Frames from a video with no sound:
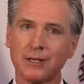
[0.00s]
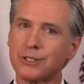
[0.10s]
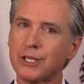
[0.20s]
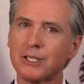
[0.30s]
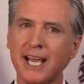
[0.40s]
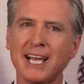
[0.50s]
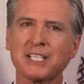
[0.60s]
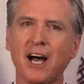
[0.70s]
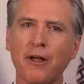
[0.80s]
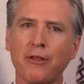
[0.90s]
just
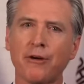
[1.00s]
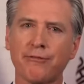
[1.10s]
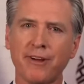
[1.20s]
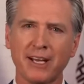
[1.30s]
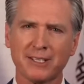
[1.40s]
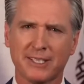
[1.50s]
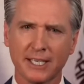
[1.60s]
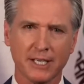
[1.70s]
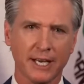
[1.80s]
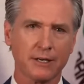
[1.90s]
as other failed
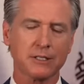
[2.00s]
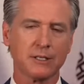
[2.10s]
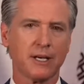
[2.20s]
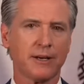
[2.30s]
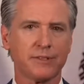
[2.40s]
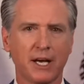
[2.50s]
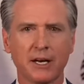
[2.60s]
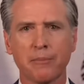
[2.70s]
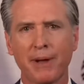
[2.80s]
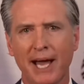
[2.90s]
dictators have done
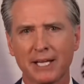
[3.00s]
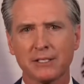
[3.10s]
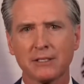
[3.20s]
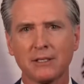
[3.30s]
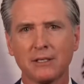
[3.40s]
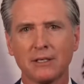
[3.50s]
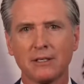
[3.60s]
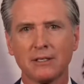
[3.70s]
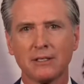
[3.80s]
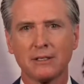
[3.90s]
in the past.
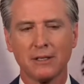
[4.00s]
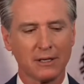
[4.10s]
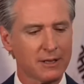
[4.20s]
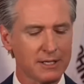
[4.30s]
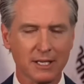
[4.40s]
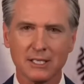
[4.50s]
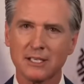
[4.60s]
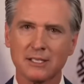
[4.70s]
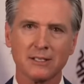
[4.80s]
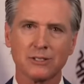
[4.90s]
Look, this
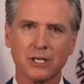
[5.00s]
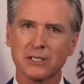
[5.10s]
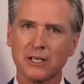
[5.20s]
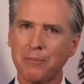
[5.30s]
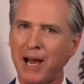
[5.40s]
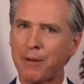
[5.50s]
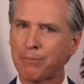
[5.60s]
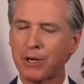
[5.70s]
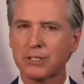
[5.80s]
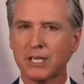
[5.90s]
isn't just about
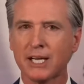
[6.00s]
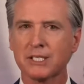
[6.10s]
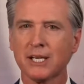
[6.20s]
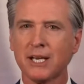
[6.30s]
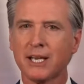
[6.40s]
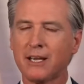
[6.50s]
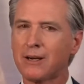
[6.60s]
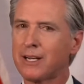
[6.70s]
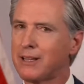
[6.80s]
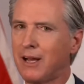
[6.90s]
protests
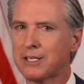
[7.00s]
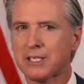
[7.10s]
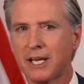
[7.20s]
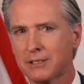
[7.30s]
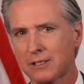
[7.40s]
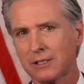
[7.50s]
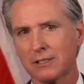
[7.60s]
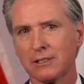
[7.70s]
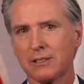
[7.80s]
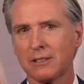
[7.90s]
here in Los
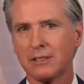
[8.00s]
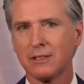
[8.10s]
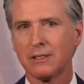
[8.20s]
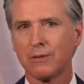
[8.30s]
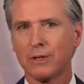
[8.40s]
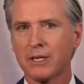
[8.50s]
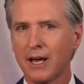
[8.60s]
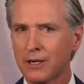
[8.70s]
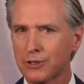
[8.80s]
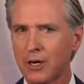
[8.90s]
Angeles. When
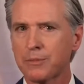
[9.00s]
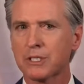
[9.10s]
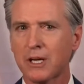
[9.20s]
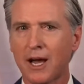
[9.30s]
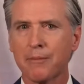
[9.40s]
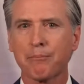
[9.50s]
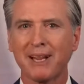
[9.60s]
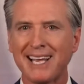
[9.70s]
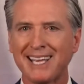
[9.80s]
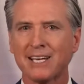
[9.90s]
Donald Trump sought
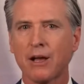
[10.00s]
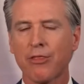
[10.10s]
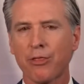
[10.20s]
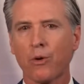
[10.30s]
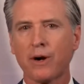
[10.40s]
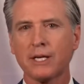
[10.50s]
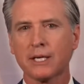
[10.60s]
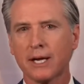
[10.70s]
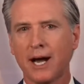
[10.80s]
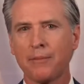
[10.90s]
blanket authority
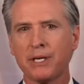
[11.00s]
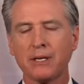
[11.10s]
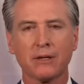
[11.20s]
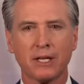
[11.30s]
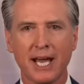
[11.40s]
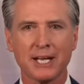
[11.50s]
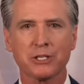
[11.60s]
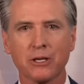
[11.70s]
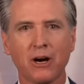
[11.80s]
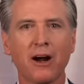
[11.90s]
to commandeer the
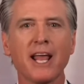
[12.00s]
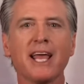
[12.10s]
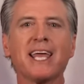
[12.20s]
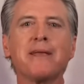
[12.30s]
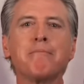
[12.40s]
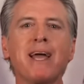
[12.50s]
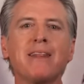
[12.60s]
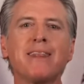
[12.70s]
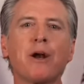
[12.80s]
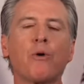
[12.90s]
National Guard, he
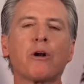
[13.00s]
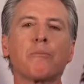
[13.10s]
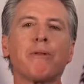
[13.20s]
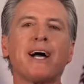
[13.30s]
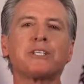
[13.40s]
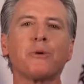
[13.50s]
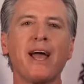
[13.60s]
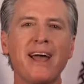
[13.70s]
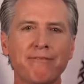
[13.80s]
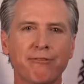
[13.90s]
made that order apply to
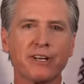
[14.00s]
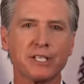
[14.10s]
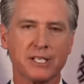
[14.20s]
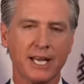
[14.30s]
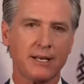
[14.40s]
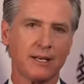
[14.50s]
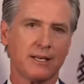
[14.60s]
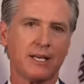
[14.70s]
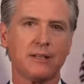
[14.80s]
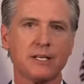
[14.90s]
every state
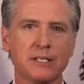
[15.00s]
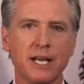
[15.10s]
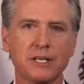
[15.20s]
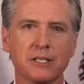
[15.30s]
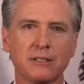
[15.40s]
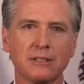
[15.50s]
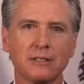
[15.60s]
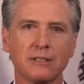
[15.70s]
in this nation.